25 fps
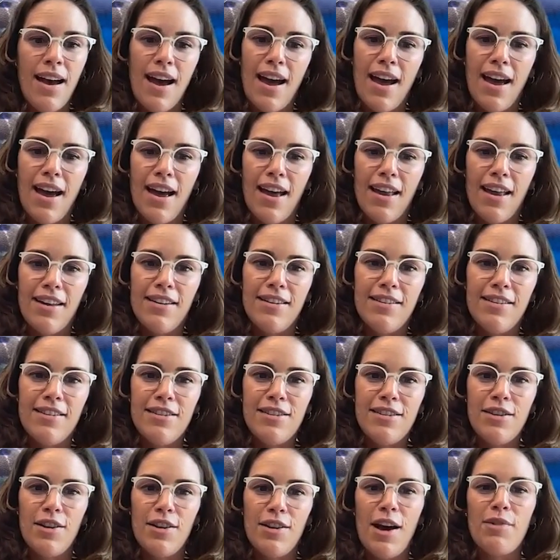And ah.
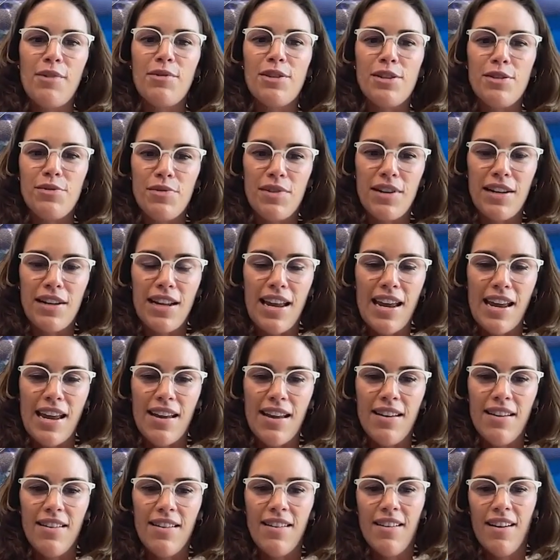so that was
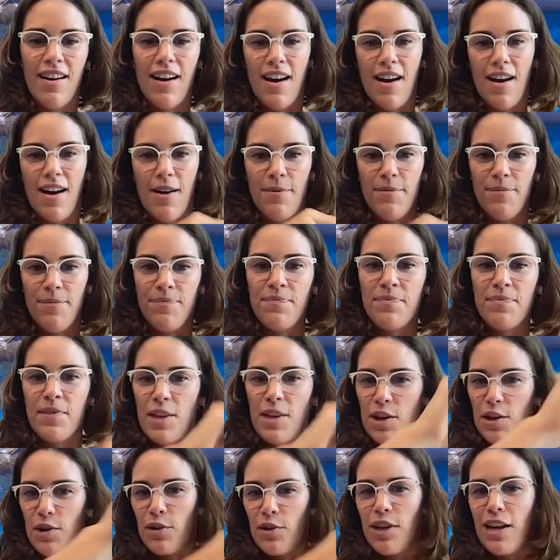really, um,
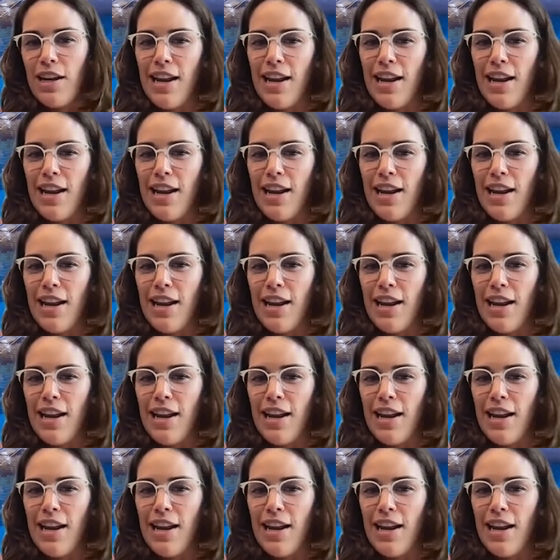you know,